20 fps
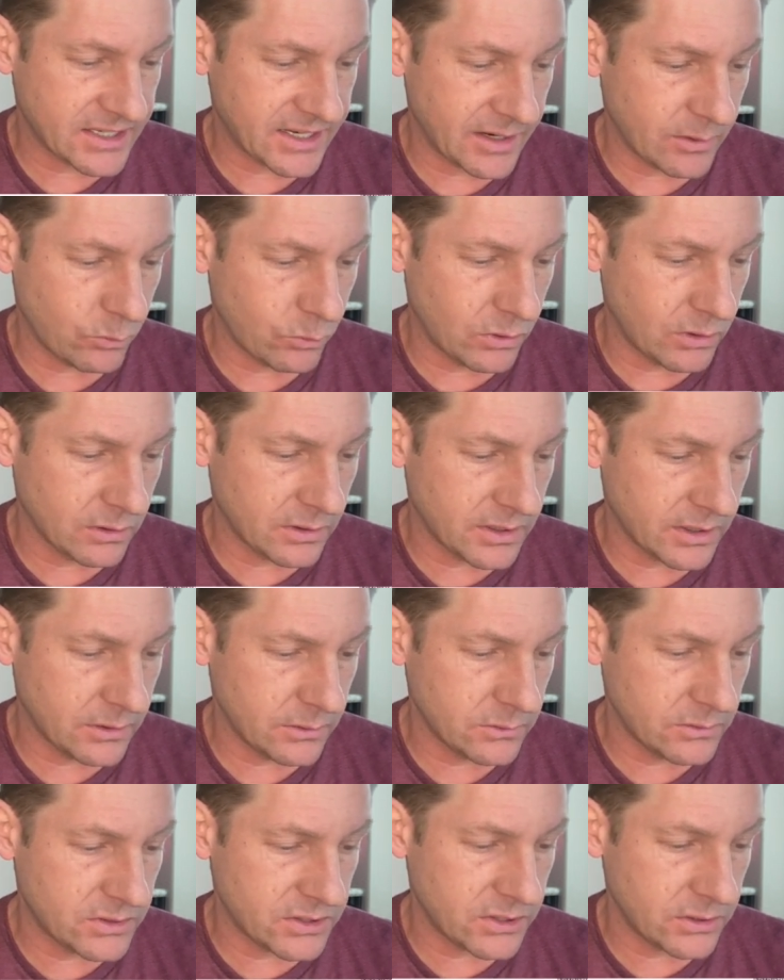and we'll
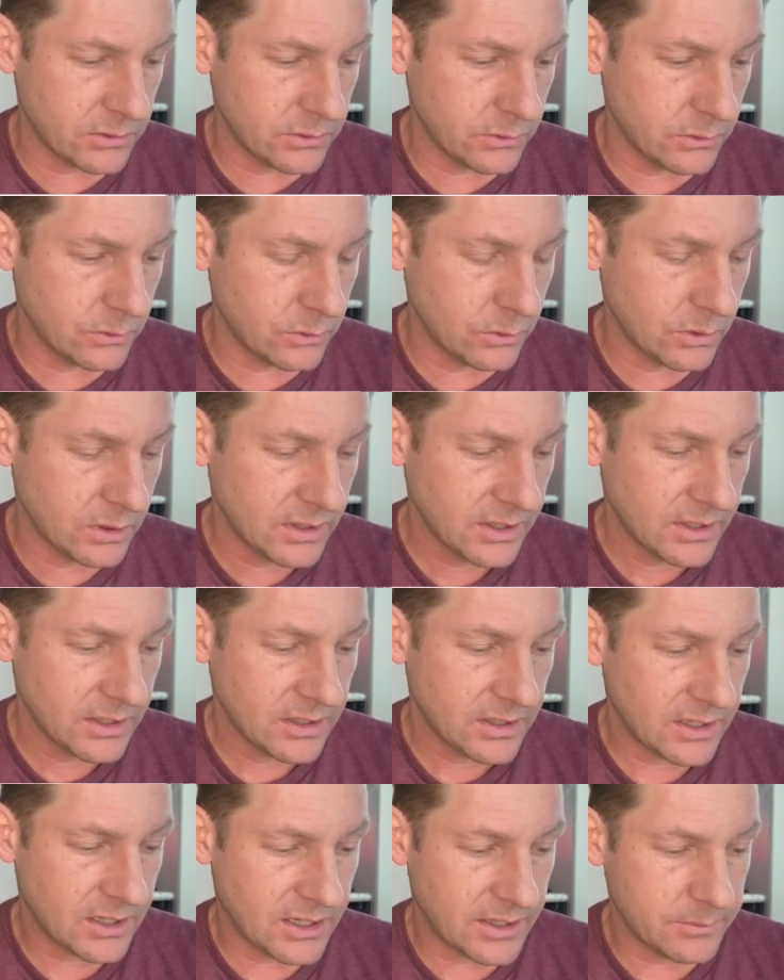go to
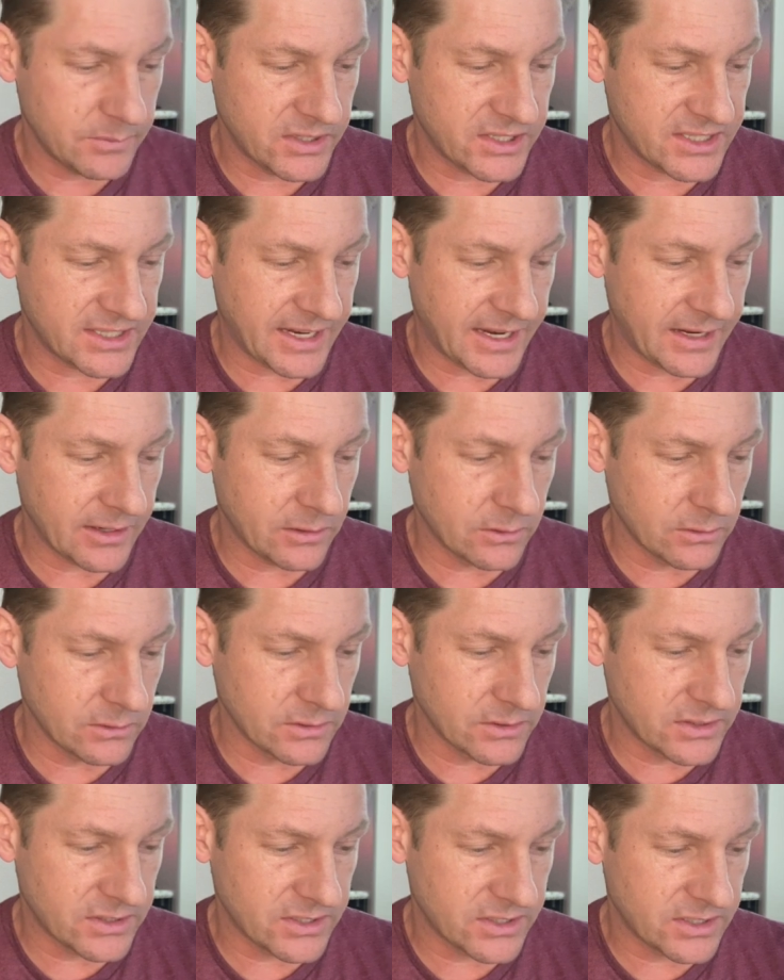
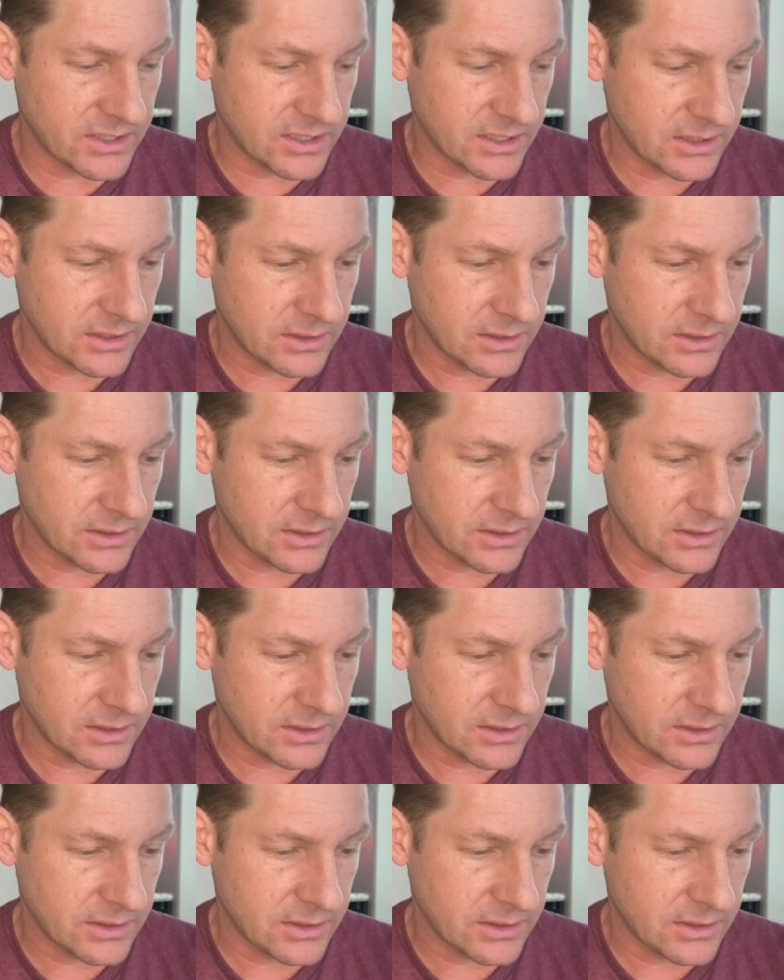Sales.